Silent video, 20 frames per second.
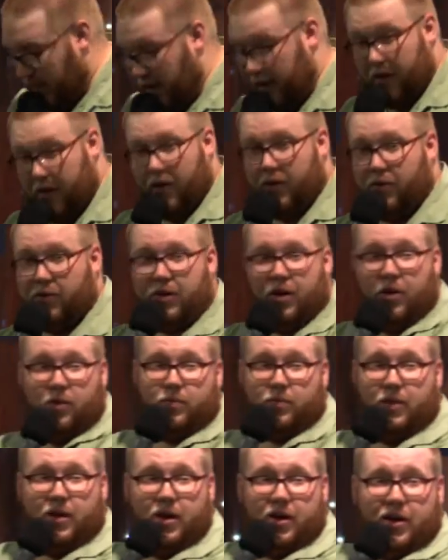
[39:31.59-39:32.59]
and oh
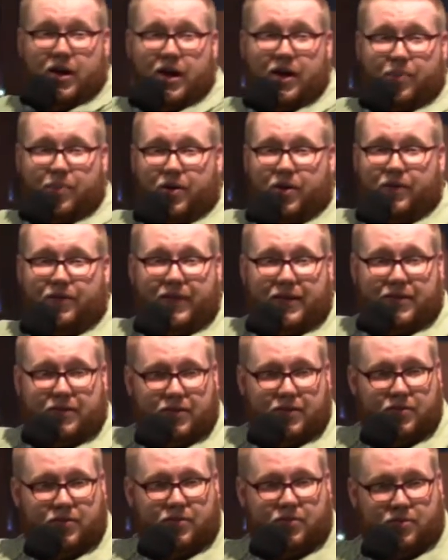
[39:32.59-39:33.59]
no, we are not
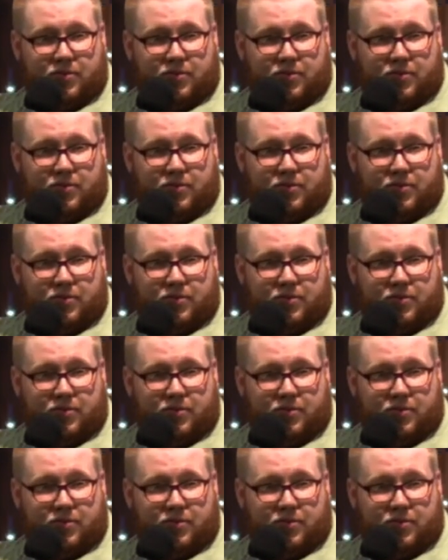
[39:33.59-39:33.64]
perfect